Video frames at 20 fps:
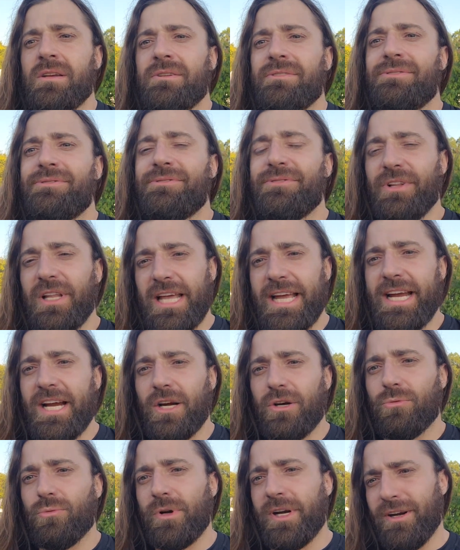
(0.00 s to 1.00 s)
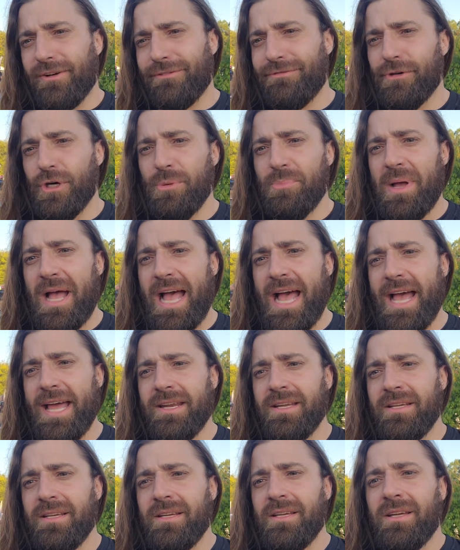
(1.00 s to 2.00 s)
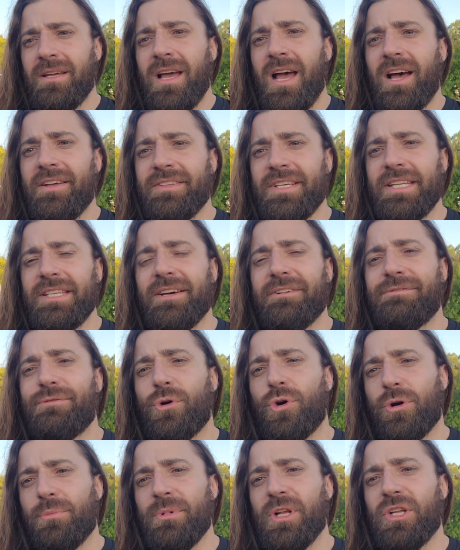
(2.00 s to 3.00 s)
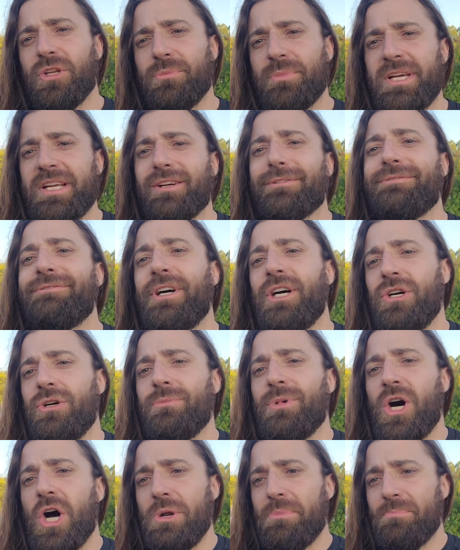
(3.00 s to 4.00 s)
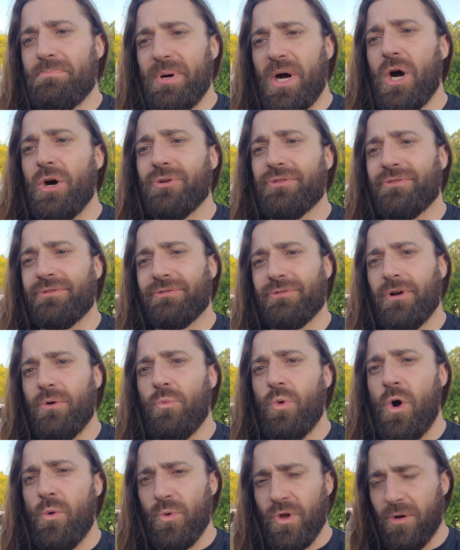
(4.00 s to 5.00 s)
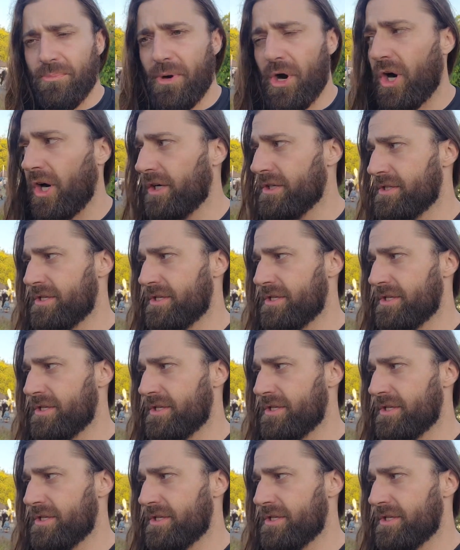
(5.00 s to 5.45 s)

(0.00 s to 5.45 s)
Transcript: flare rear foot pad, and then the 4mm foam on both from One Wheel Parts.